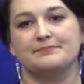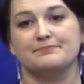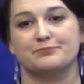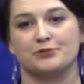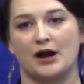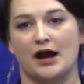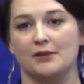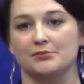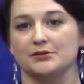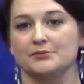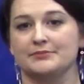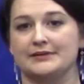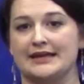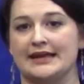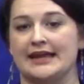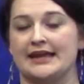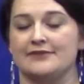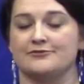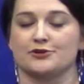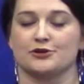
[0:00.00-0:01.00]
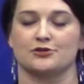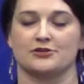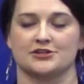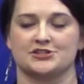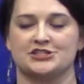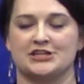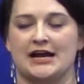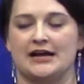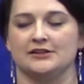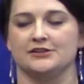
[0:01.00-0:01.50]
problem behavior or
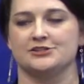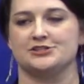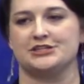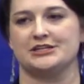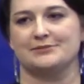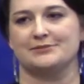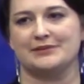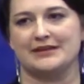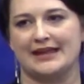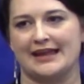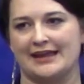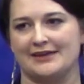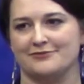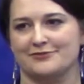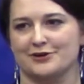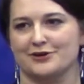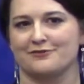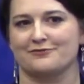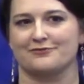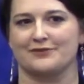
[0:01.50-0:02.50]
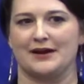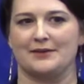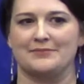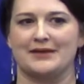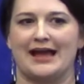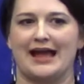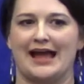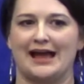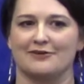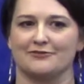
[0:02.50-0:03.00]
challenging behavior from
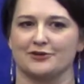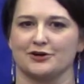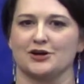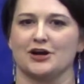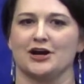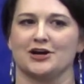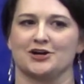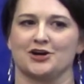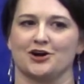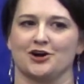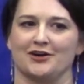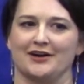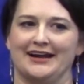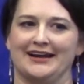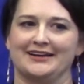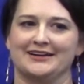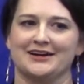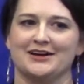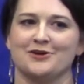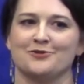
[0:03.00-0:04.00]
ever occurring.